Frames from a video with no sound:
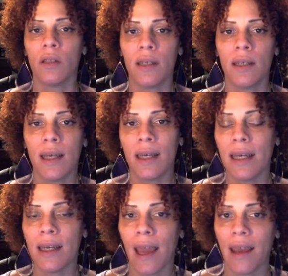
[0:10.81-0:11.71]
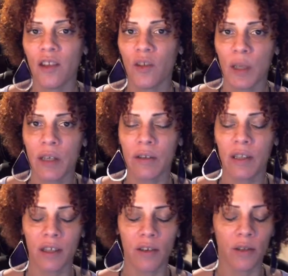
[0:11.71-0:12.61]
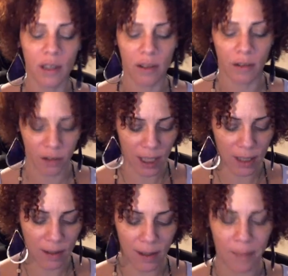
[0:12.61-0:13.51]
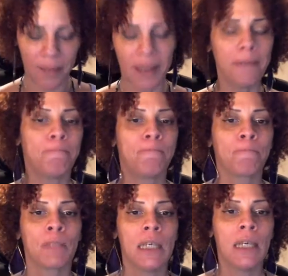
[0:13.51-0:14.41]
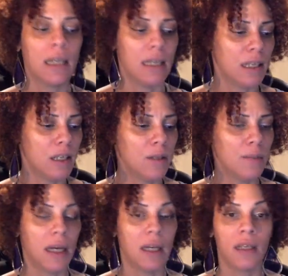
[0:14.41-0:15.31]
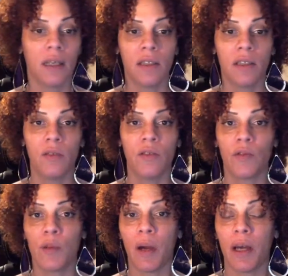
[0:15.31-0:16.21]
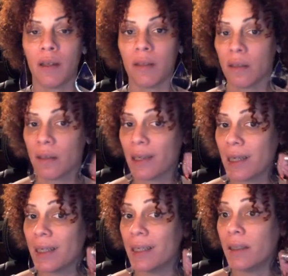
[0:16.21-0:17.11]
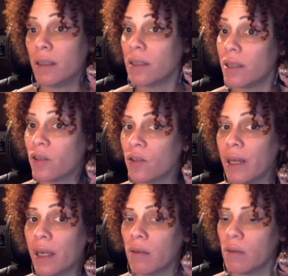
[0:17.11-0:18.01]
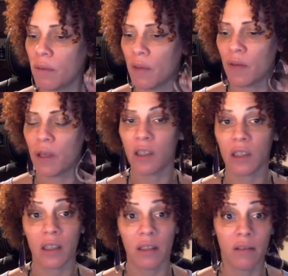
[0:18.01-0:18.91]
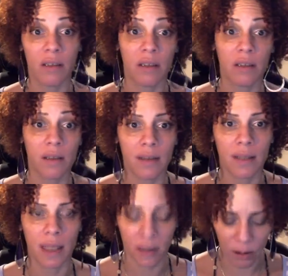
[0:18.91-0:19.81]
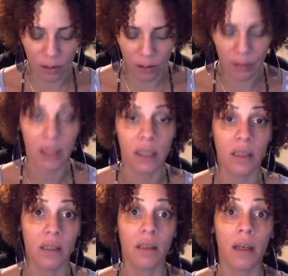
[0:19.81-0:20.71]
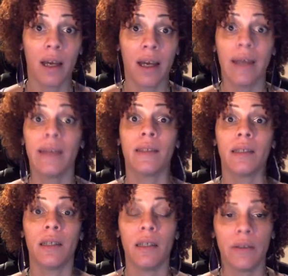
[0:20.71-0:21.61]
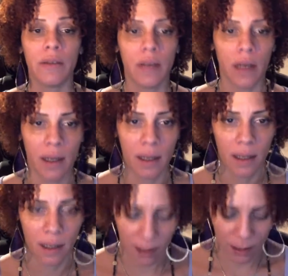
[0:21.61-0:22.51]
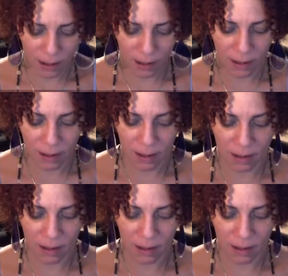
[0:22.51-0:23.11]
the Kinky Cashmere that Curly Girl just sent me. I got to use 3 products of the line yesterday on my wash and go. This is day 2. It is hot here, and